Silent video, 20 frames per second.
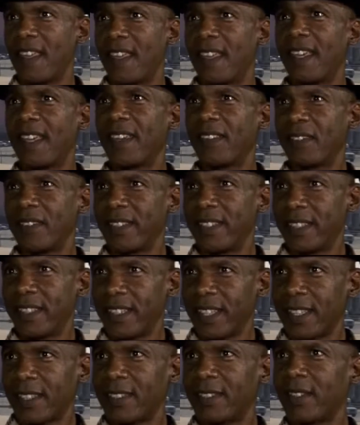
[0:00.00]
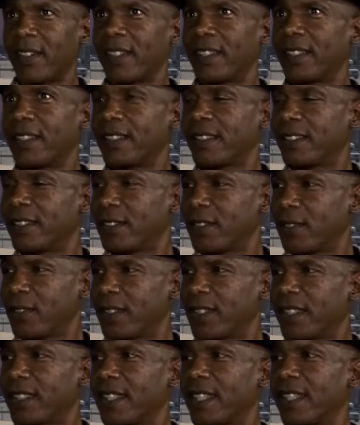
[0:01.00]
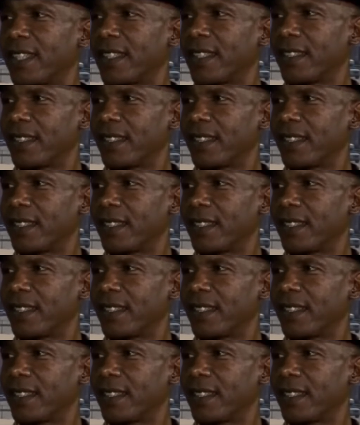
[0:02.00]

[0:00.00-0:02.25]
Ever since I started the storytelling.